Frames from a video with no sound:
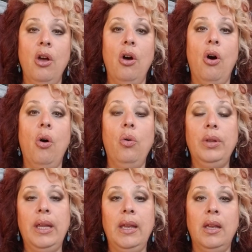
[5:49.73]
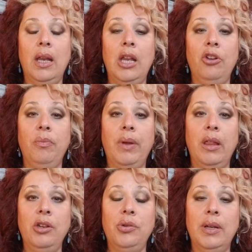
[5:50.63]
holding it in your
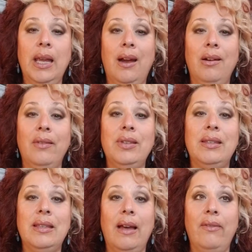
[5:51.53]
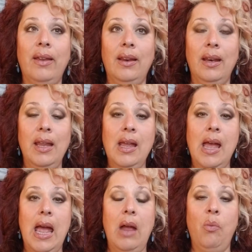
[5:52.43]
belly to a count of 7.
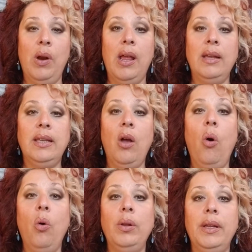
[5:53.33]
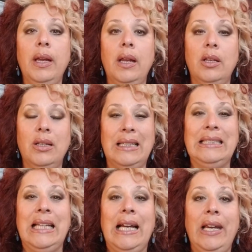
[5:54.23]
And when I say holding it, it's not
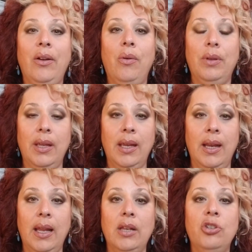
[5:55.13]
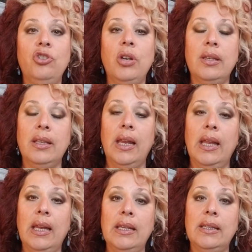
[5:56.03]
tight holding it. It's just
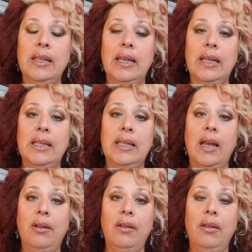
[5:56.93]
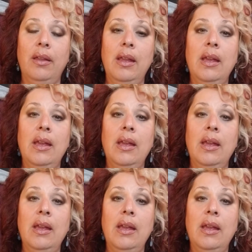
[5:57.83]
letting it sit and settle.